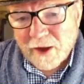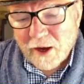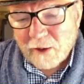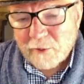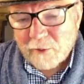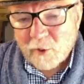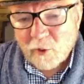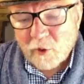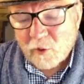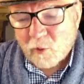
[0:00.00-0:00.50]

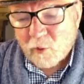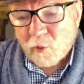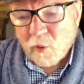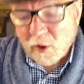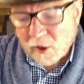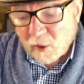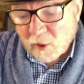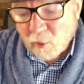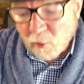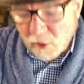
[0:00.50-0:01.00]
I mean,
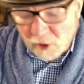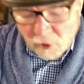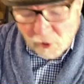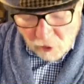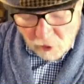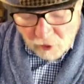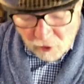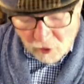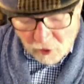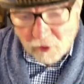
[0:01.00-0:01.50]
what can we
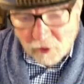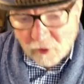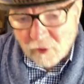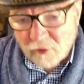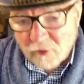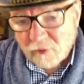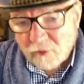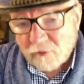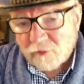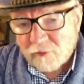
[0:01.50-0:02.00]

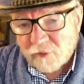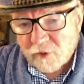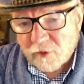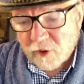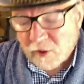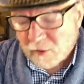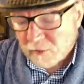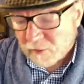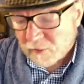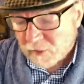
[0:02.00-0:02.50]
learn
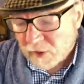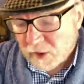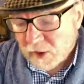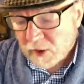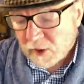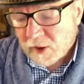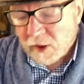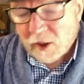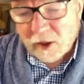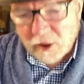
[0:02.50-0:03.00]
from
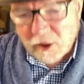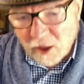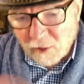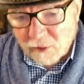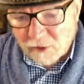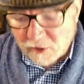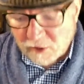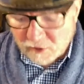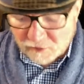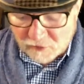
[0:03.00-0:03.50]
a
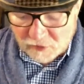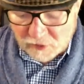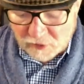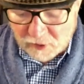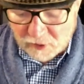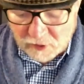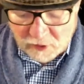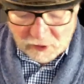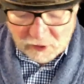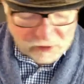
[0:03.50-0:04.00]
couple different
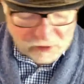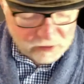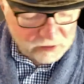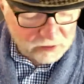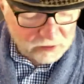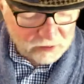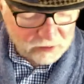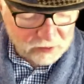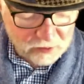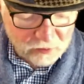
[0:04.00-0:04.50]
things?
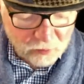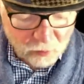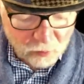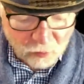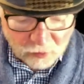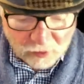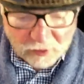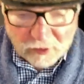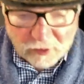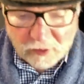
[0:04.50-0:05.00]
Is, is
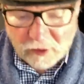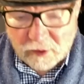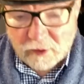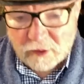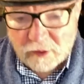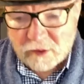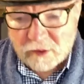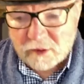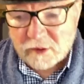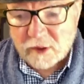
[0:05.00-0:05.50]
one
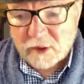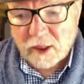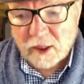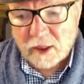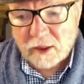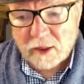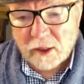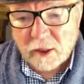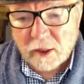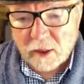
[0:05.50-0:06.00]
is
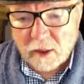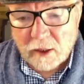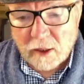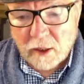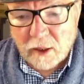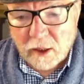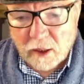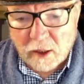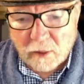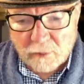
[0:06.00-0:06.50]
that
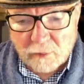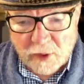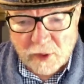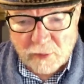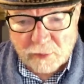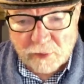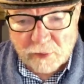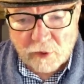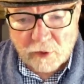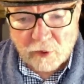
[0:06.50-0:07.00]
uh,
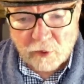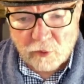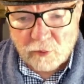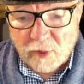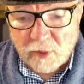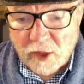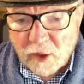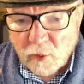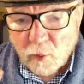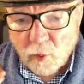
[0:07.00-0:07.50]
people who
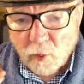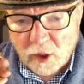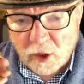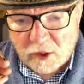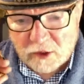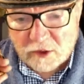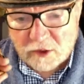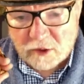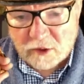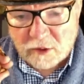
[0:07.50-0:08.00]
make
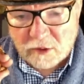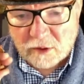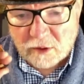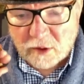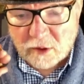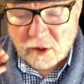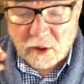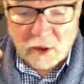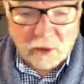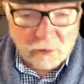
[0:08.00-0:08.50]
watches,
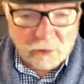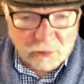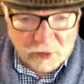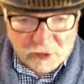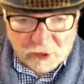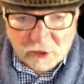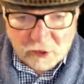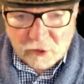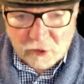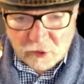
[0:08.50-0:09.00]

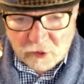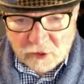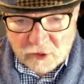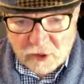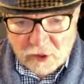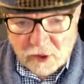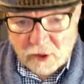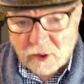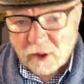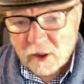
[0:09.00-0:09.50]
but they're
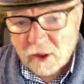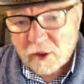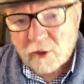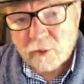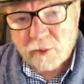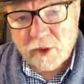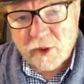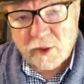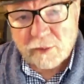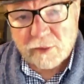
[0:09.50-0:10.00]
using other
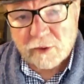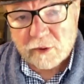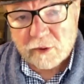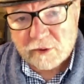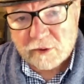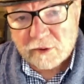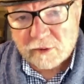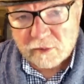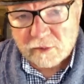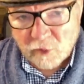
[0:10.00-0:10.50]

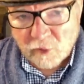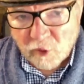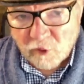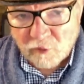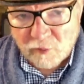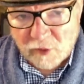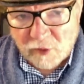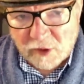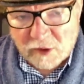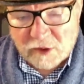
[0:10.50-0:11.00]
people's
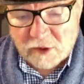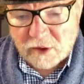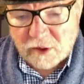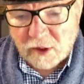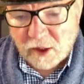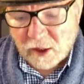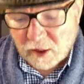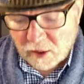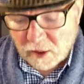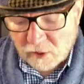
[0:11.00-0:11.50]
movements,
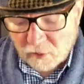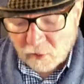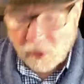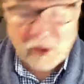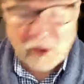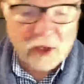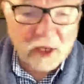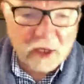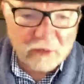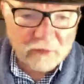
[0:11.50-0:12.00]
and
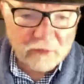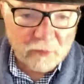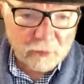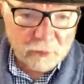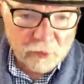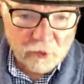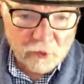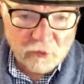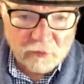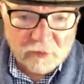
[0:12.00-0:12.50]
what kind of
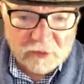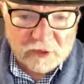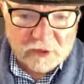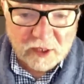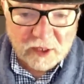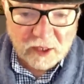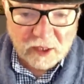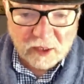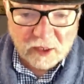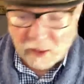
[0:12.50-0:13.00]
improvements
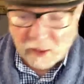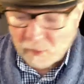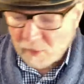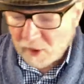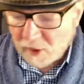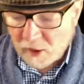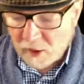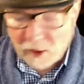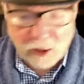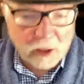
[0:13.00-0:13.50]
can they
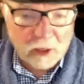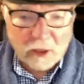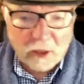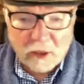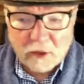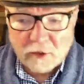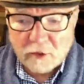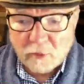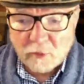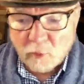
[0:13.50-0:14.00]
make?
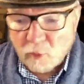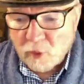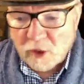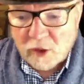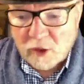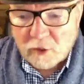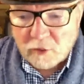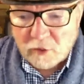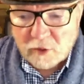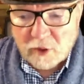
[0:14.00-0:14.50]
Is there
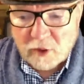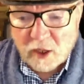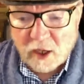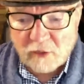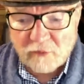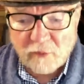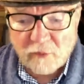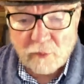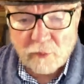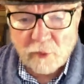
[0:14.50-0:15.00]
what
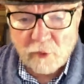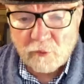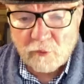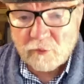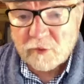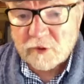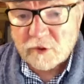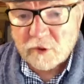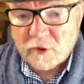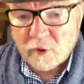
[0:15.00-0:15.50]
kind of
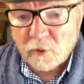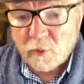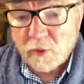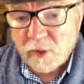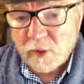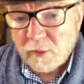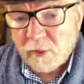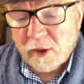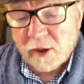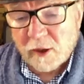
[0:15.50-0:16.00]
improvements could
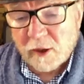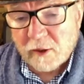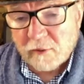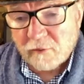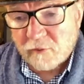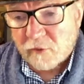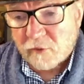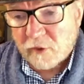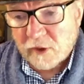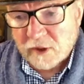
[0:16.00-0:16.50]
we make?
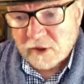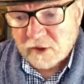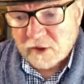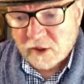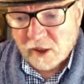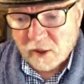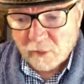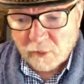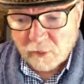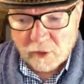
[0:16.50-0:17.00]
For
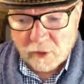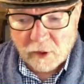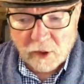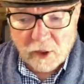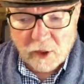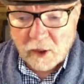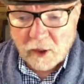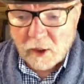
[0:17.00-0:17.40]
example,